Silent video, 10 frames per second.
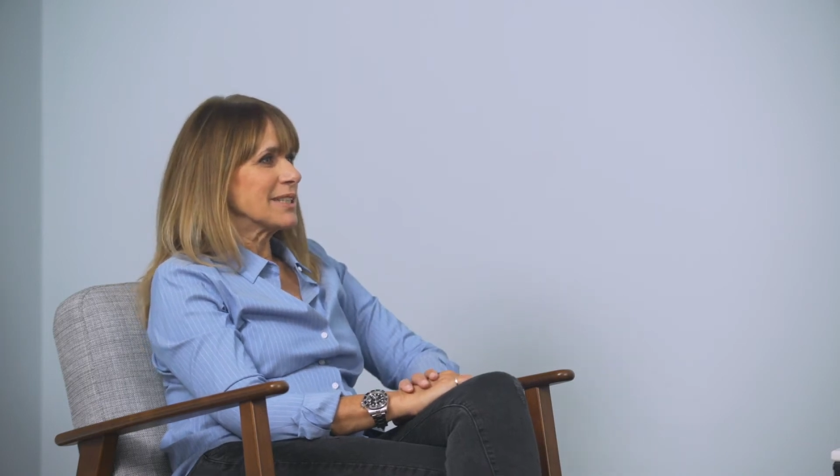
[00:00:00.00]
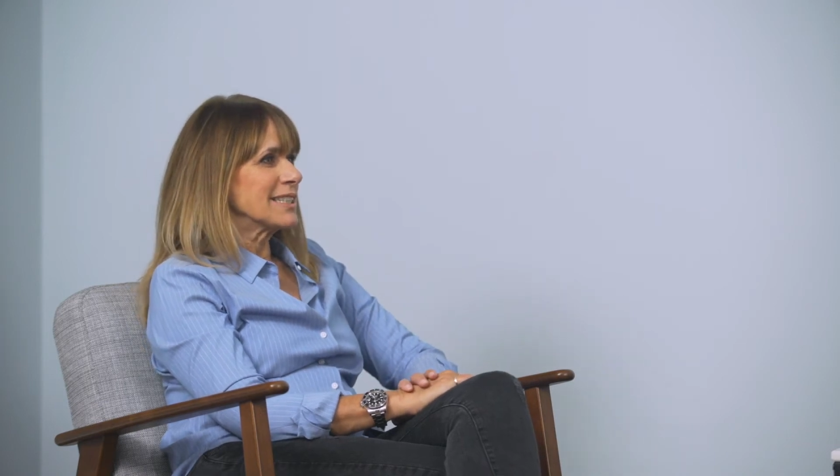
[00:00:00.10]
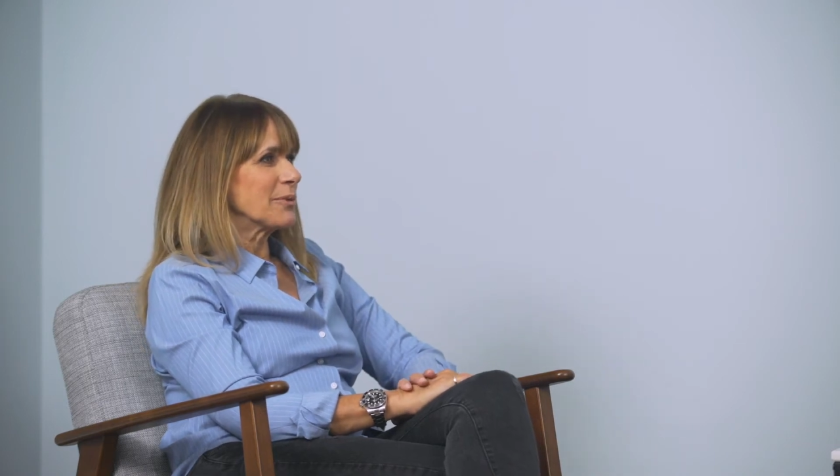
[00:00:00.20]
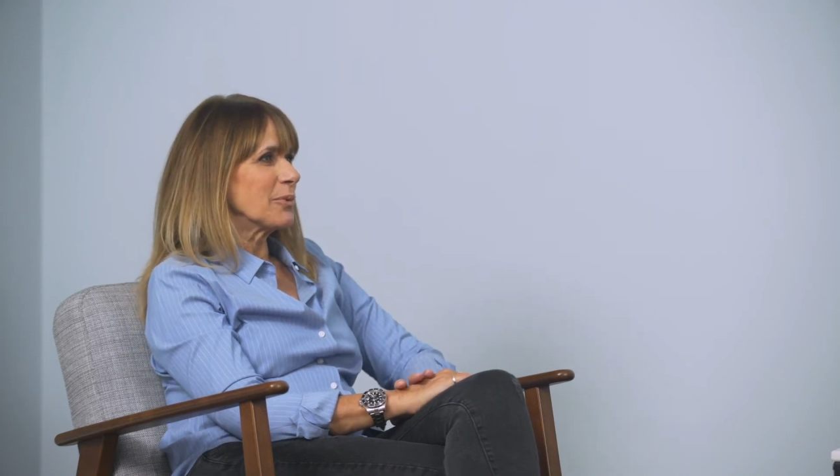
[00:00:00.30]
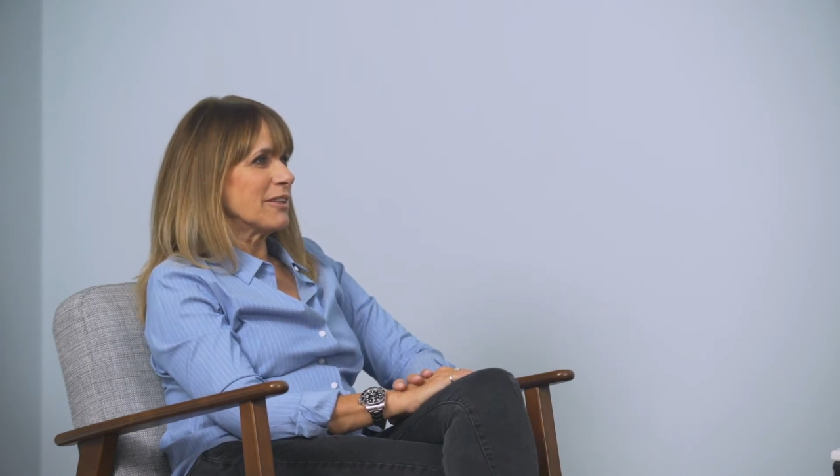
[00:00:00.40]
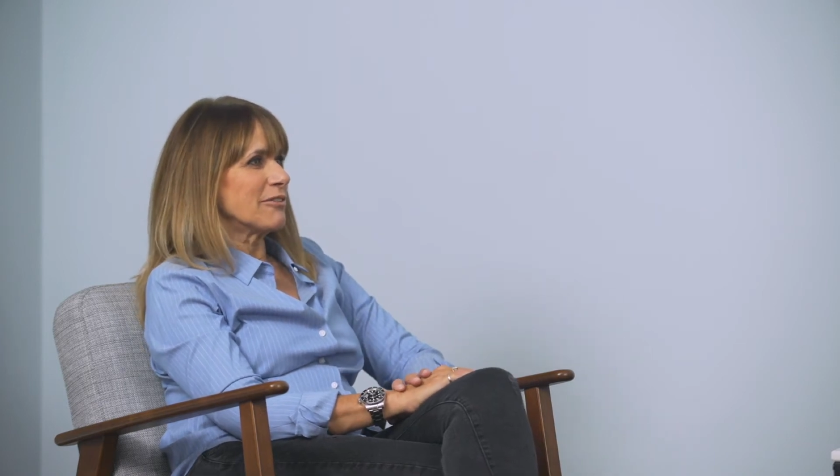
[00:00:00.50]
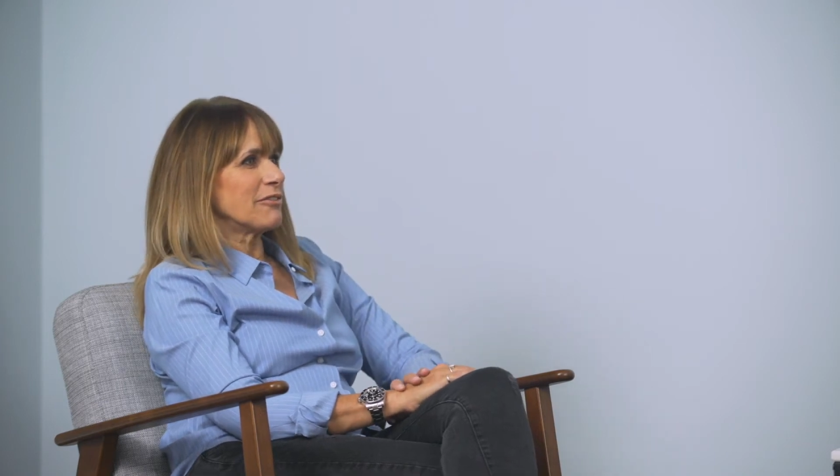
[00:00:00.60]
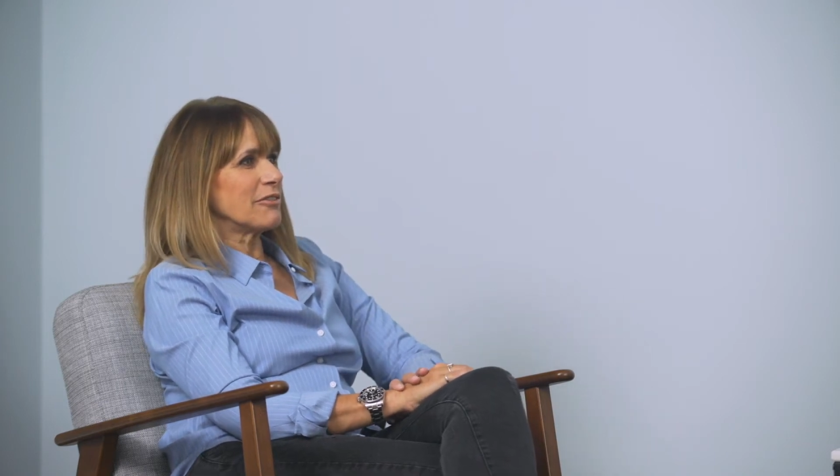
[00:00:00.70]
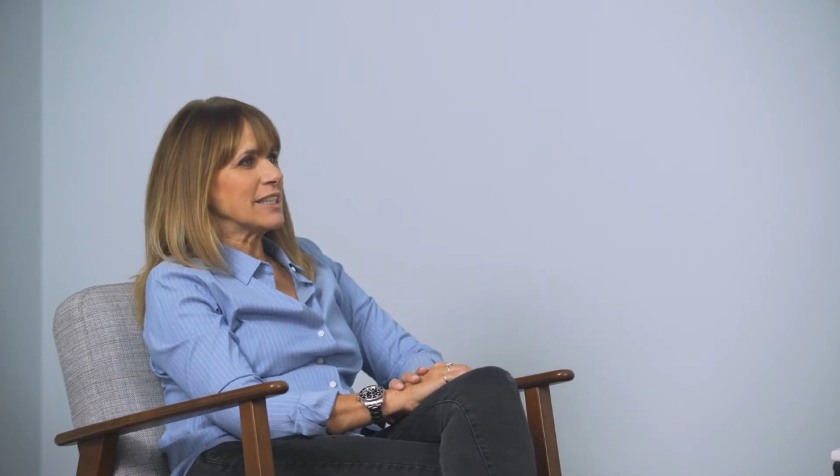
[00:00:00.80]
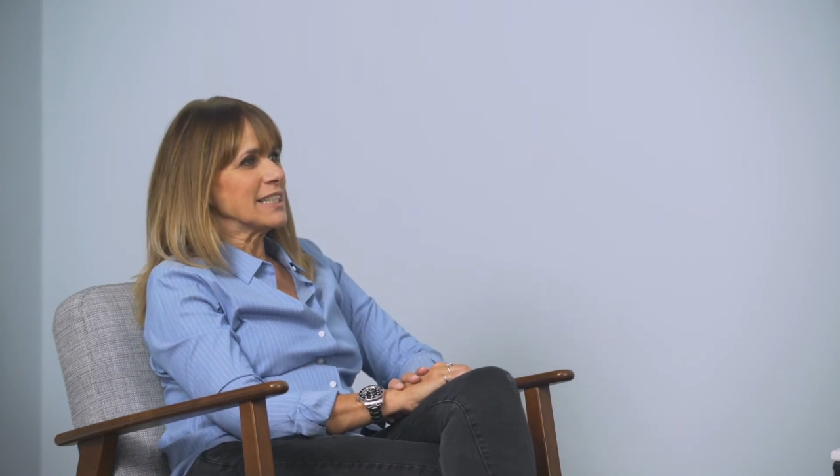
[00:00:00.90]
And there's a way of
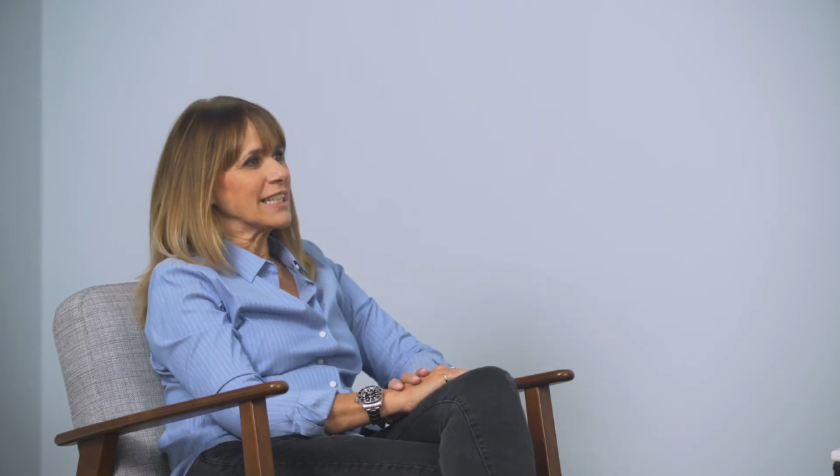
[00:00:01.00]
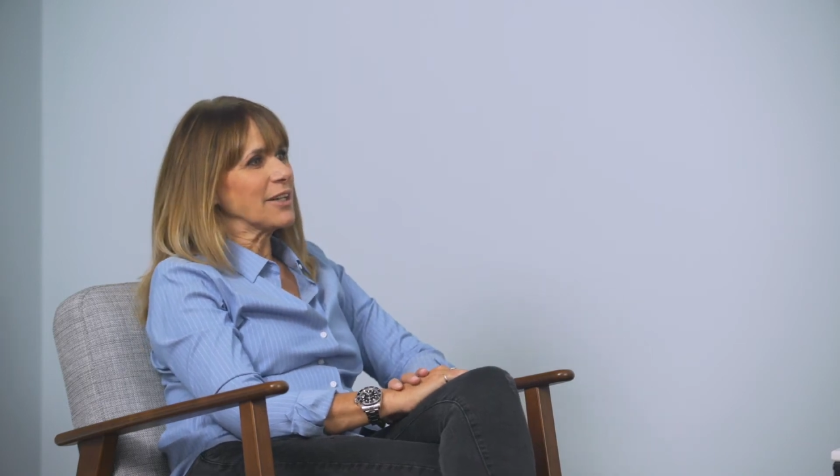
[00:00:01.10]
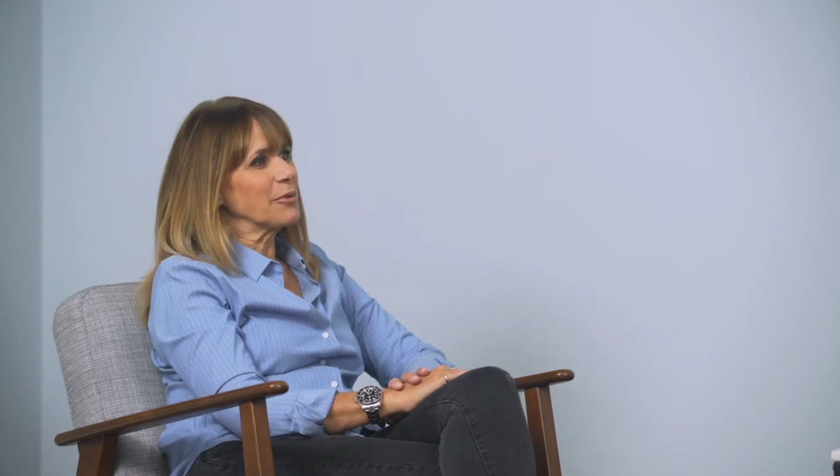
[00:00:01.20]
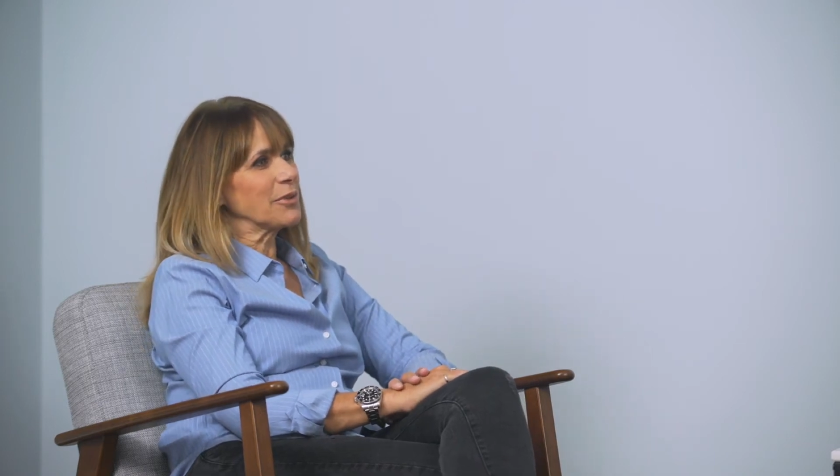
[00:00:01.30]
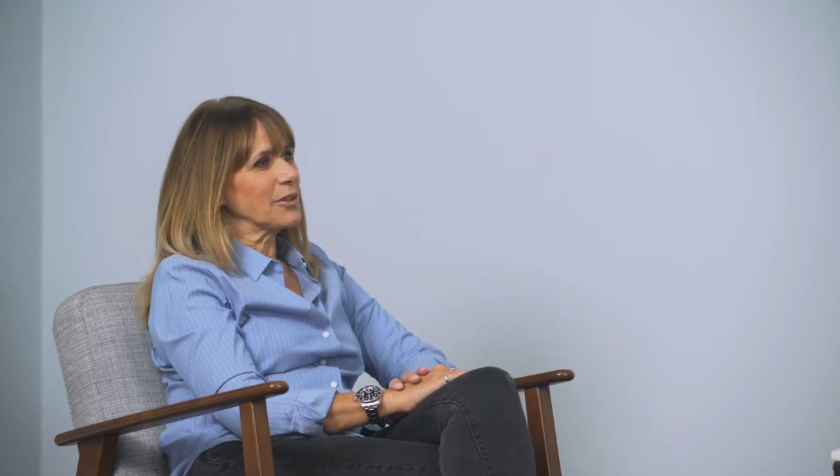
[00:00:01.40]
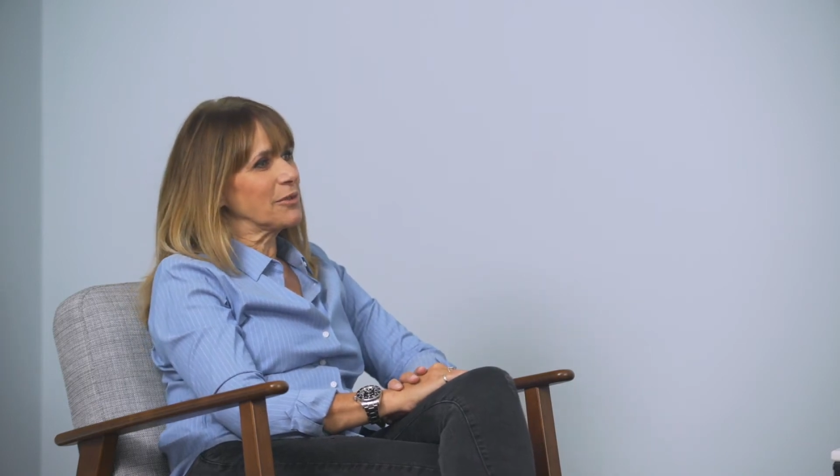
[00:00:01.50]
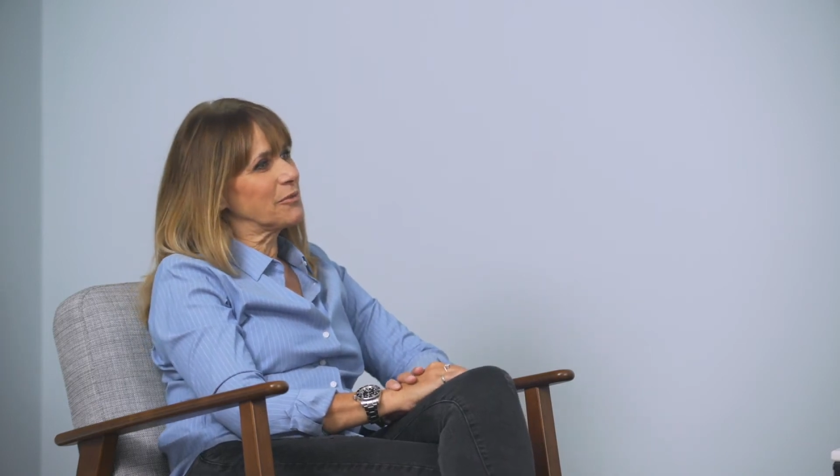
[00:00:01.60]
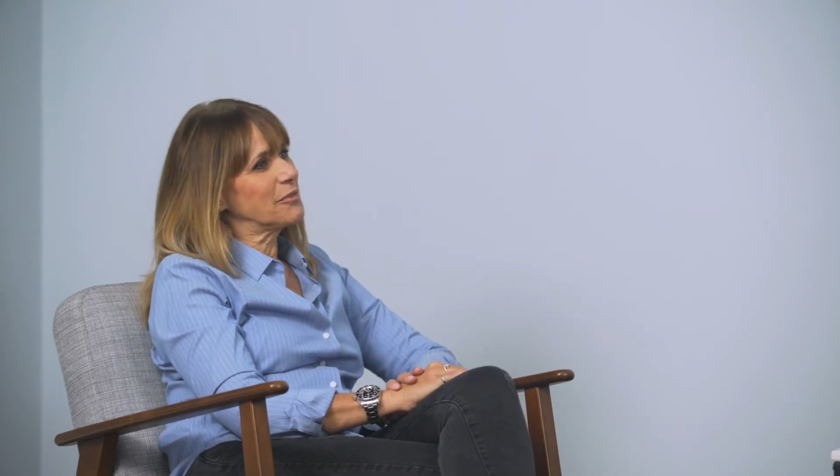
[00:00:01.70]
finding out without